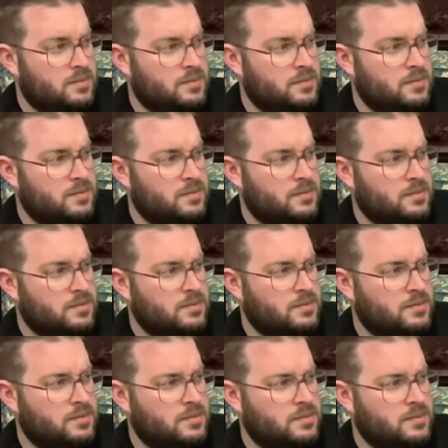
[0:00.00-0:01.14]

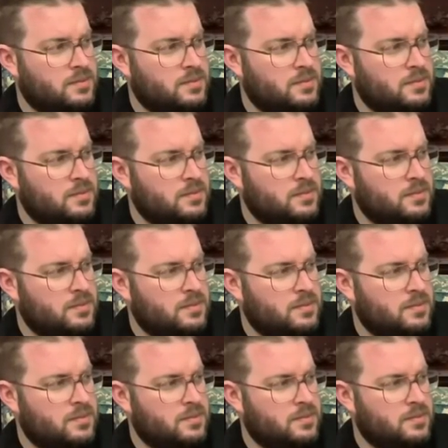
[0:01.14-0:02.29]

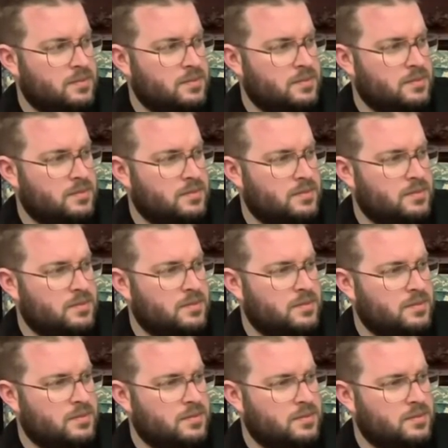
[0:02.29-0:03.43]

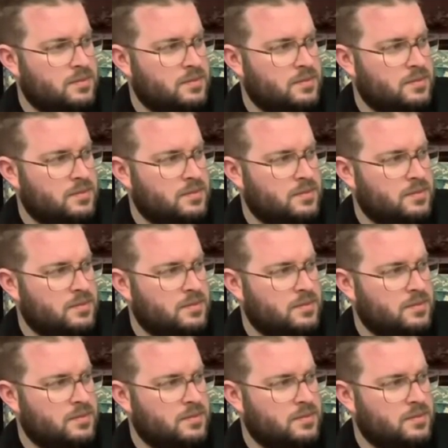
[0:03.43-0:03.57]
This person isn't speaking.